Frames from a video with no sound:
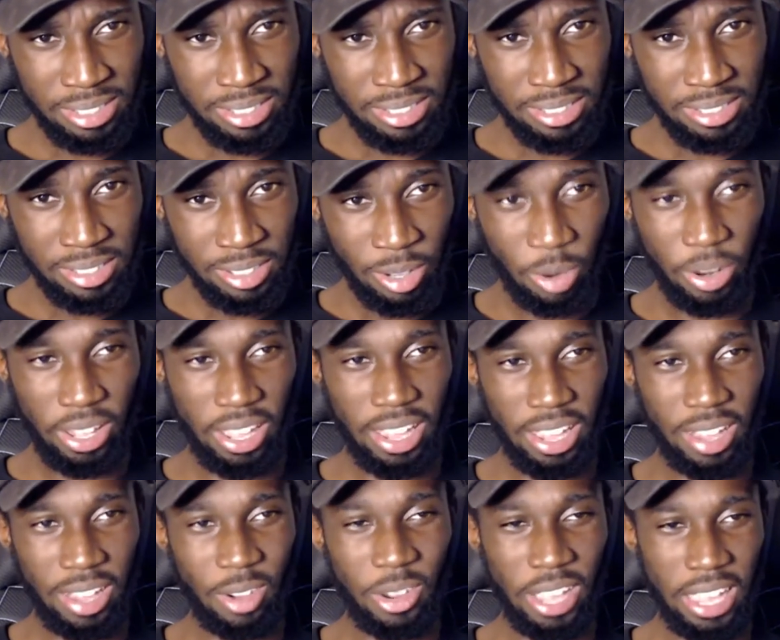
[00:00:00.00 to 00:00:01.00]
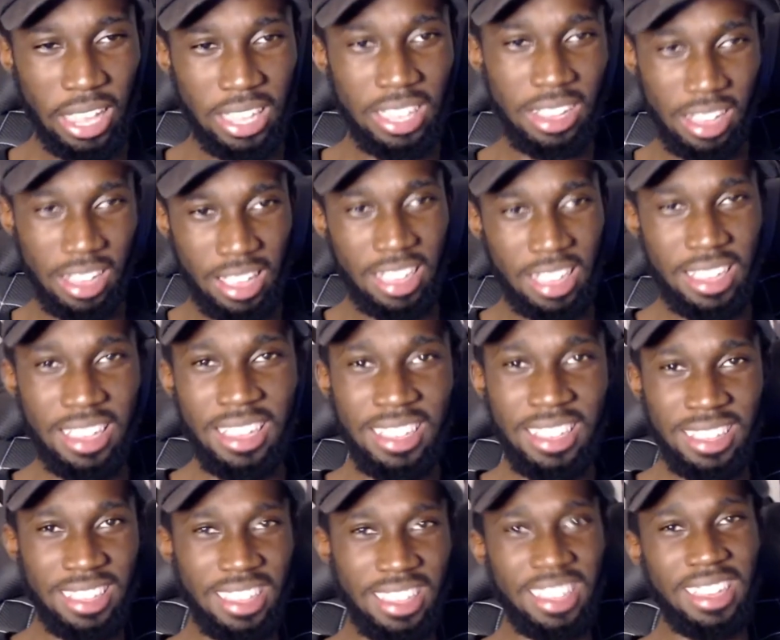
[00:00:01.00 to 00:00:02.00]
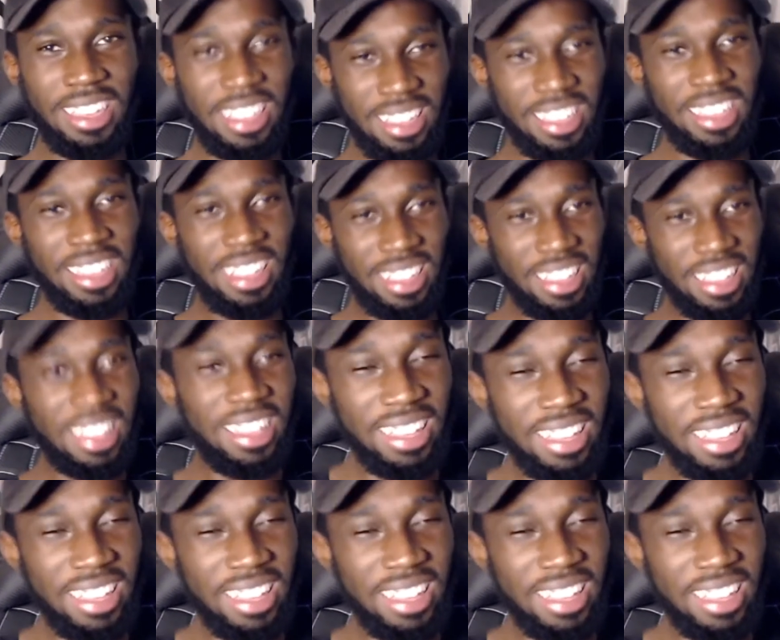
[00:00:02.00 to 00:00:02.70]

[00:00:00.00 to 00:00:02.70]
Oh yeah, oh yeah, he a hothead. Yeah, yeah, yeah, yeah.